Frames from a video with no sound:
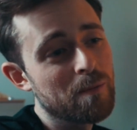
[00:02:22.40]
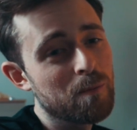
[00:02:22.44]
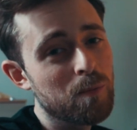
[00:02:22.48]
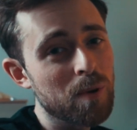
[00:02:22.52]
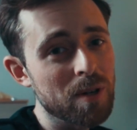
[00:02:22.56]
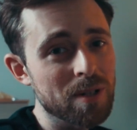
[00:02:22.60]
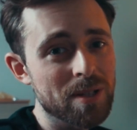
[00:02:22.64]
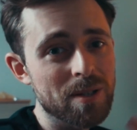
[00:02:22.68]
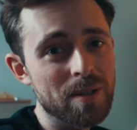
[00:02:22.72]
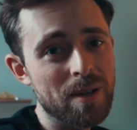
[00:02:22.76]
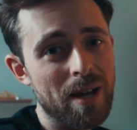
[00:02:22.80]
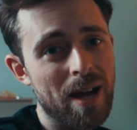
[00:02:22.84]

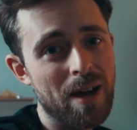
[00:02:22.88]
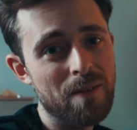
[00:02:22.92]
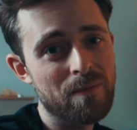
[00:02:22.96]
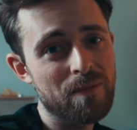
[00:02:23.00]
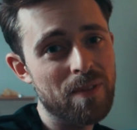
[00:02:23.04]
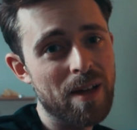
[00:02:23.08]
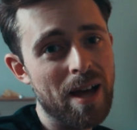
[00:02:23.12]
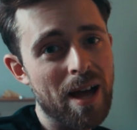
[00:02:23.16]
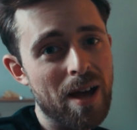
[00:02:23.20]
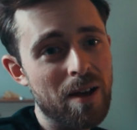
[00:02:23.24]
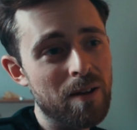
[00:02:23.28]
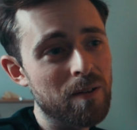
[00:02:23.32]
Once you have
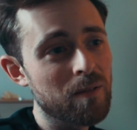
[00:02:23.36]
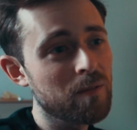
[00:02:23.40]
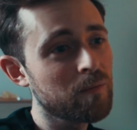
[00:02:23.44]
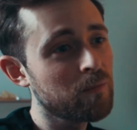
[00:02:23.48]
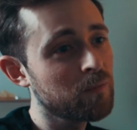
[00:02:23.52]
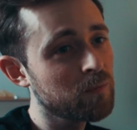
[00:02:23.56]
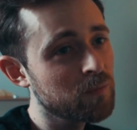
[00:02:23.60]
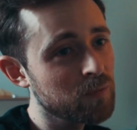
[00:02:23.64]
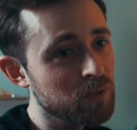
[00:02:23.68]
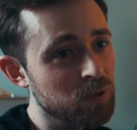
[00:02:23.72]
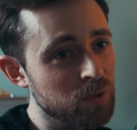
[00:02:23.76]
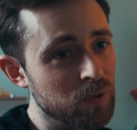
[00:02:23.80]
that,
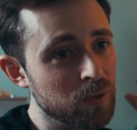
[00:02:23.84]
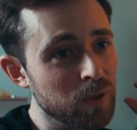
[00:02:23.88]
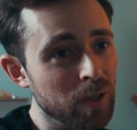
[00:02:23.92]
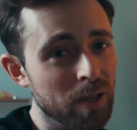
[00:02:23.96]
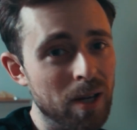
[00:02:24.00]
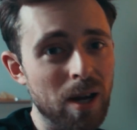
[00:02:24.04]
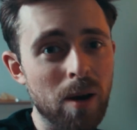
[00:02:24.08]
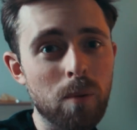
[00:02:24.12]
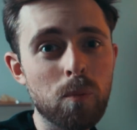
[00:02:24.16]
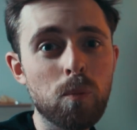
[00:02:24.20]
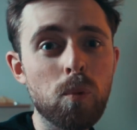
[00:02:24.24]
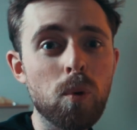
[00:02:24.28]

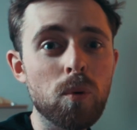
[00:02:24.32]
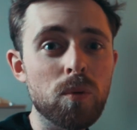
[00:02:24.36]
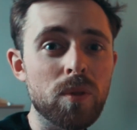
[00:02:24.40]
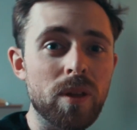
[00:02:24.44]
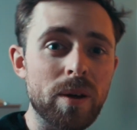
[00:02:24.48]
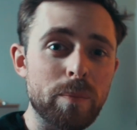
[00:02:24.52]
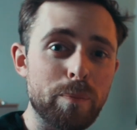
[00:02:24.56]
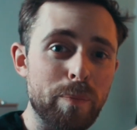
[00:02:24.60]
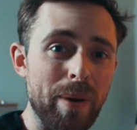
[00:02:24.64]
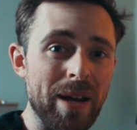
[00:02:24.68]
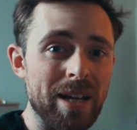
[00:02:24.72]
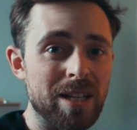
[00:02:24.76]
look at what
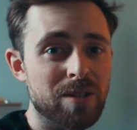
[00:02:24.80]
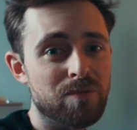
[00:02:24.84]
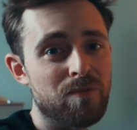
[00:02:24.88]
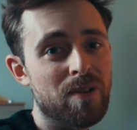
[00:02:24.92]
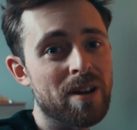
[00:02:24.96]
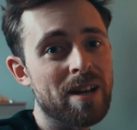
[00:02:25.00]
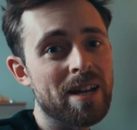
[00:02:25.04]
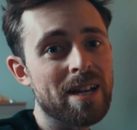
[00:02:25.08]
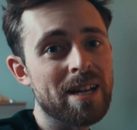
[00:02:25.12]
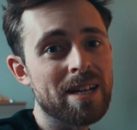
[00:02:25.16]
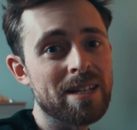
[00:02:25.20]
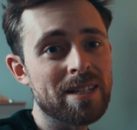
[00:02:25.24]
their base
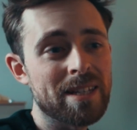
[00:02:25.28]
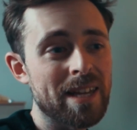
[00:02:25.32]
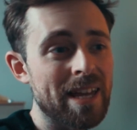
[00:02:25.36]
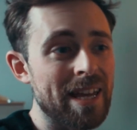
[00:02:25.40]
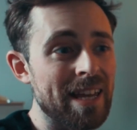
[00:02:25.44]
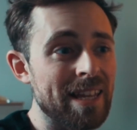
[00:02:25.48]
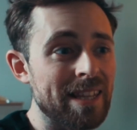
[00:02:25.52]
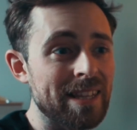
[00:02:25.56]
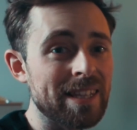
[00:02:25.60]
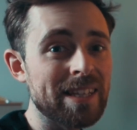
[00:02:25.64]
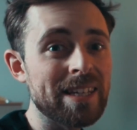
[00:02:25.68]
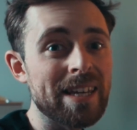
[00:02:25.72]
rate is
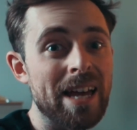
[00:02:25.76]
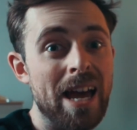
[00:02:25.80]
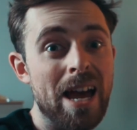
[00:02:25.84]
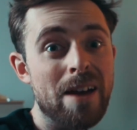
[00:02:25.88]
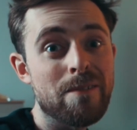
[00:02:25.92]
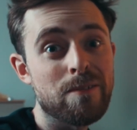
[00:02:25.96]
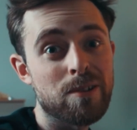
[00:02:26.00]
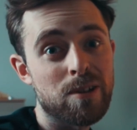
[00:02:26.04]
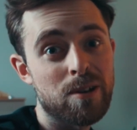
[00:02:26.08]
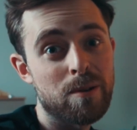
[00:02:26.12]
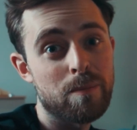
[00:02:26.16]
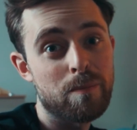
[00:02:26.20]
in the
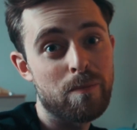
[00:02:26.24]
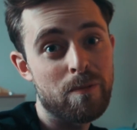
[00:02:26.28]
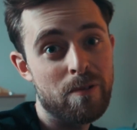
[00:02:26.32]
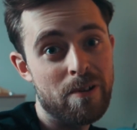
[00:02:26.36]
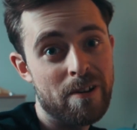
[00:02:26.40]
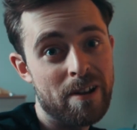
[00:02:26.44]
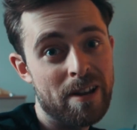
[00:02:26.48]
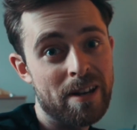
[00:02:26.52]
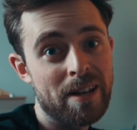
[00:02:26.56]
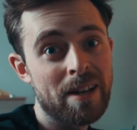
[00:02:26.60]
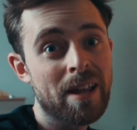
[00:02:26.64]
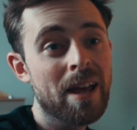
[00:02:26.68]
area
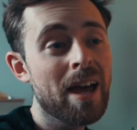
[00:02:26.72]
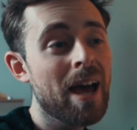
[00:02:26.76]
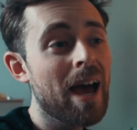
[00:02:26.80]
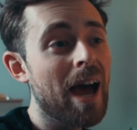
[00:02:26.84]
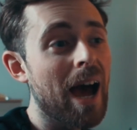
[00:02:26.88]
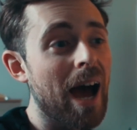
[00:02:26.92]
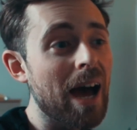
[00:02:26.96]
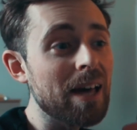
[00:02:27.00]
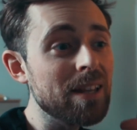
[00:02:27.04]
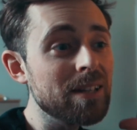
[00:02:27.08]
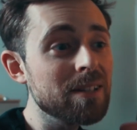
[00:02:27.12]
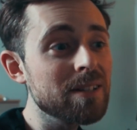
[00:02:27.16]
you're in,
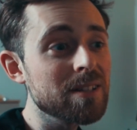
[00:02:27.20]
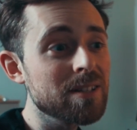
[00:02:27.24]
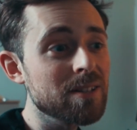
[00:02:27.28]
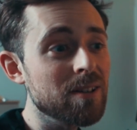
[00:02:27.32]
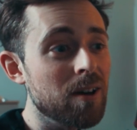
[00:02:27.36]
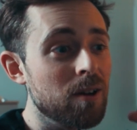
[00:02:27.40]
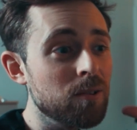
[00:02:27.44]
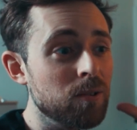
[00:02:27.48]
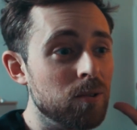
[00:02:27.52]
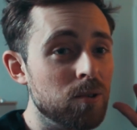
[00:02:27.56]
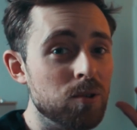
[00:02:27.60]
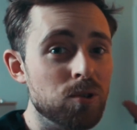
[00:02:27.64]
and then
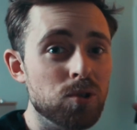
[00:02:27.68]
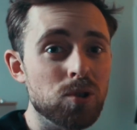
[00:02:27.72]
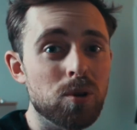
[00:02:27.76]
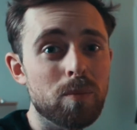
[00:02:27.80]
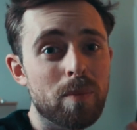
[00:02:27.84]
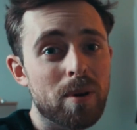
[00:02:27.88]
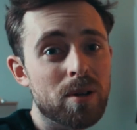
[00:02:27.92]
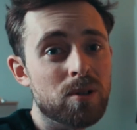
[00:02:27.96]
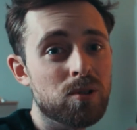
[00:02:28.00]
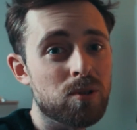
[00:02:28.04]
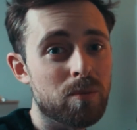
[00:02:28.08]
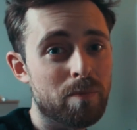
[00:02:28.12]
decide on a job
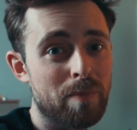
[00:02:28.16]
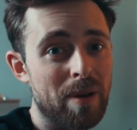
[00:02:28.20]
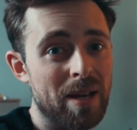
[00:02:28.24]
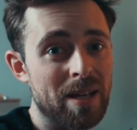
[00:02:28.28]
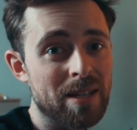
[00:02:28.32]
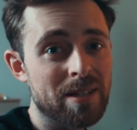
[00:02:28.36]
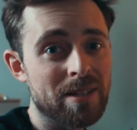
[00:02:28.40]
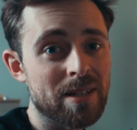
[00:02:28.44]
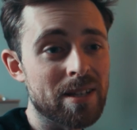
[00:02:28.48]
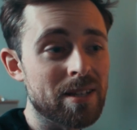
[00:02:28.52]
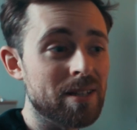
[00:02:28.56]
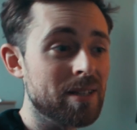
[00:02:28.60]
by job
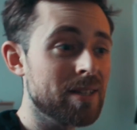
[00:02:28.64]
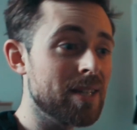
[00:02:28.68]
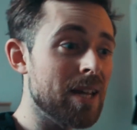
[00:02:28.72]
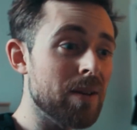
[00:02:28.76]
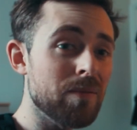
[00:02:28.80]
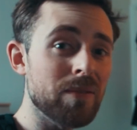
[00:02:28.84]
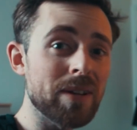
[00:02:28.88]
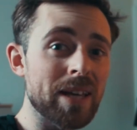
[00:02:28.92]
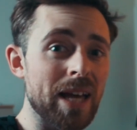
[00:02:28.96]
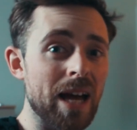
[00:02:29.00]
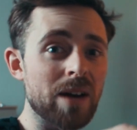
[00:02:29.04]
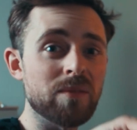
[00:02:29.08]
basis.
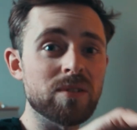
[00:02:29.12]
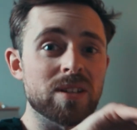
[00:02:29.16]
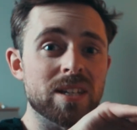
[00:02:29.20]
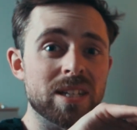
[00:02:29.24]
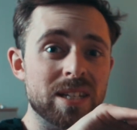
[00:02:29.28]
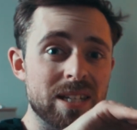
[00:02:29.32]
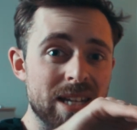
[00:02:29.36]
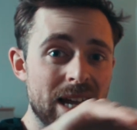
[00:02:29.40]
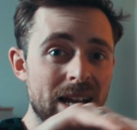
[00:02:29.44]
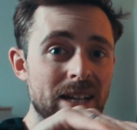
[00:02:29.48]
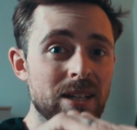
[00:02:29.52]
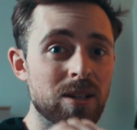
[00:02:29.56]
Definitely have a
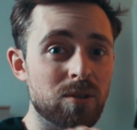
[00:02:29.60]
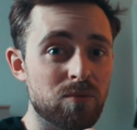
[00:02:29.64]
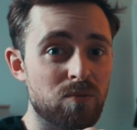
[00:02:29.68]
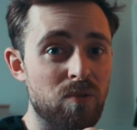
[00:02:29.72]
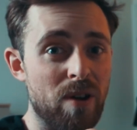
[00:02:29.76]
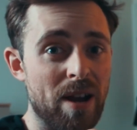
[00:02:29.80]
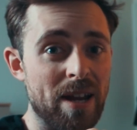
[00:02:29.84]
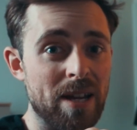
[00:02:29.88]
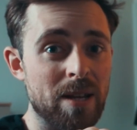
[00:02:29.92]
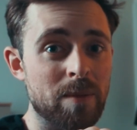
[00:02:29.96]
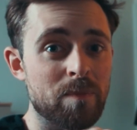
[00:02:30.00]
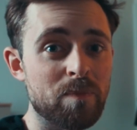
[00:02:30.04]
standard
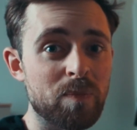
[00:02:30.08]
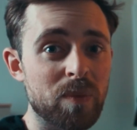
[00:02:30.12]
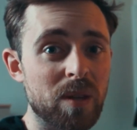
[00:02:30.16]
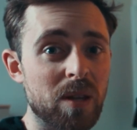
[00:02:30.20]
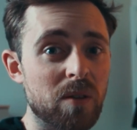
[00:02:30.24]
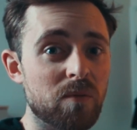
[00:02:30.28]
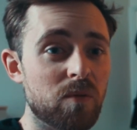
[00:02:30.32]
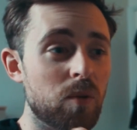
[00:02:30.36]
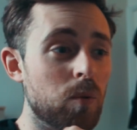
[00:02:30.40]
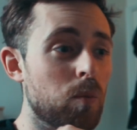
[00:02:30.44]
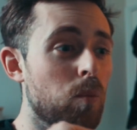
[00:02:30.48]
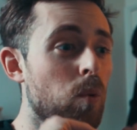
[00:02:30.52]
rate
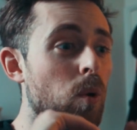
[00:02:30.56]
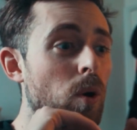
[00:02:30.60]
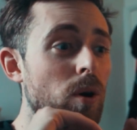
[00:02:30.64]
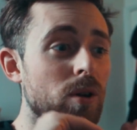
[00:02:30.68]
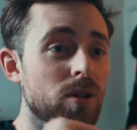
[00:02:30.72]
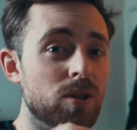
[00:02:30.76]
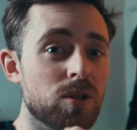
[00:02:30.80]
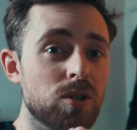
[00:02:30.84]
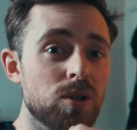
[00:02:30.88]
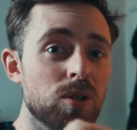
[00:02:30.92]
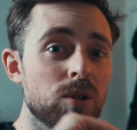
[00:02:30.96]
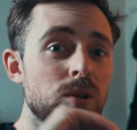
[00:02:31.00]
for
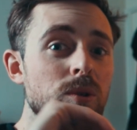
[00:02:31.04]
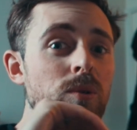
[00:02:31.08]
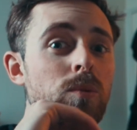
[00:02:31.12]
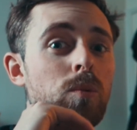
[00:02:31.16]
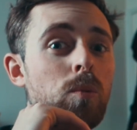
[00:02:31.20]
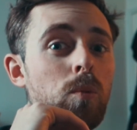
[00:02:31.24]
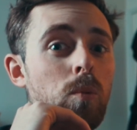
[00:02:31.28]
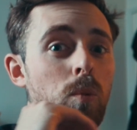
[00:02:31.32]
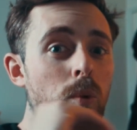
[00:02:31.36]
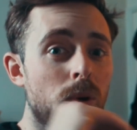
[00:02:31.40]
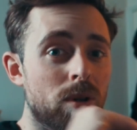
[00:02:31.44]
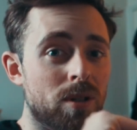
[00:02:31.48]
what
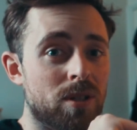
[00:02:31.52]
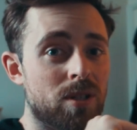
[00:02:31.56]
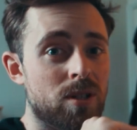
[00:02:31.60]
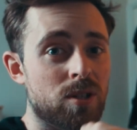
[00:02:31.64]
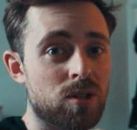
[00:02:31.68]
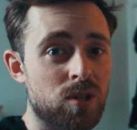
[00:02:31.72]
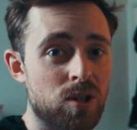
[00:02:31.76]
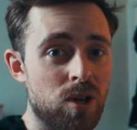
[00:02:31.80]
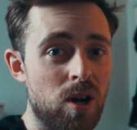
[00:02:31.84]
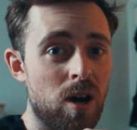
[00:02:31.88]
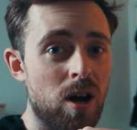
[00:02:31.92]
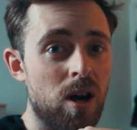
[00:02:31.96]
you want to
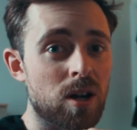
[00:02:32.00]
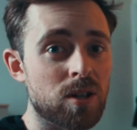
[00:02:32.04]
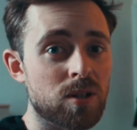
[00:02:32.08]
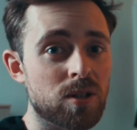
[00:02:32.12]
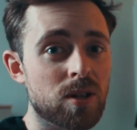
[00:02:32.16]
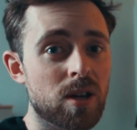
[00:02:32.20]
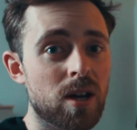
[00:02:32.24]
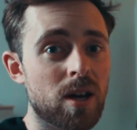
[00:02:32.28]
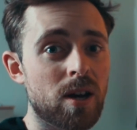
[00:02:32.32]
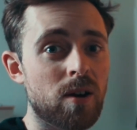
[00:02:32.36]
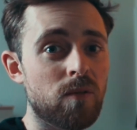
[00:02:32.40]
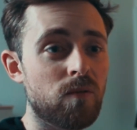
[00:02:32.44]

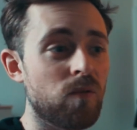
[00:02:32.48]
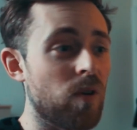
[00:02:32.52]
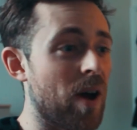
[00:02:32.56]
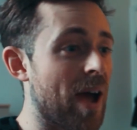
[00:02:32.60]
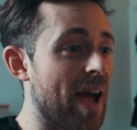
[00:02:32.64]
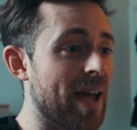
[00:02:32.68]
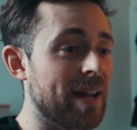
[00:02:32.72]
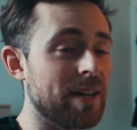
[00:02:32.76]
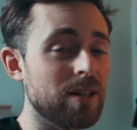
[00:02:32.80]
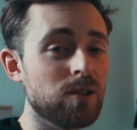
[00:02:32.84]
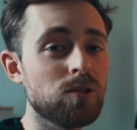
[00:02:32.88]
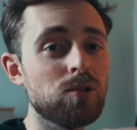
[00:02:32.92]
charge for
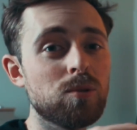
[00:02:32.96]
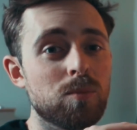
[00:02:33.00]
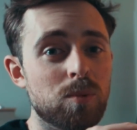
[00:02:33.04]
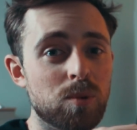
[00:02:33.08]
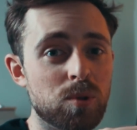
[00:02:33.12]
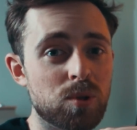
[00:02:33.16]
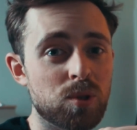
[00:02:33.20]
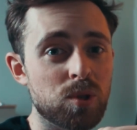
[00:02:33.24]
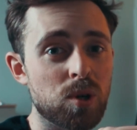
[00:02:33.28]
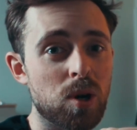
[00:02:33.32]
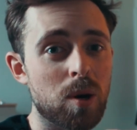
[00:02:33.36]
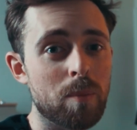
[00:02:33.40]
any normal
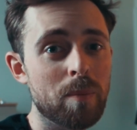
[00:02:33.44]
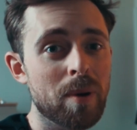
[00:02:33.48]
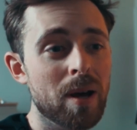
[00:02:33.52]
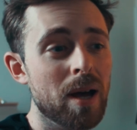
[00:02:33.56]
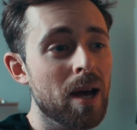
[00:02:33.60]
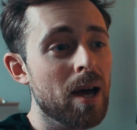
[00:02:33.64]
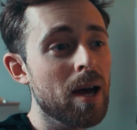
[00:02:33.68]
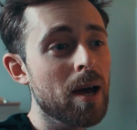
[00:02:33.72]
job.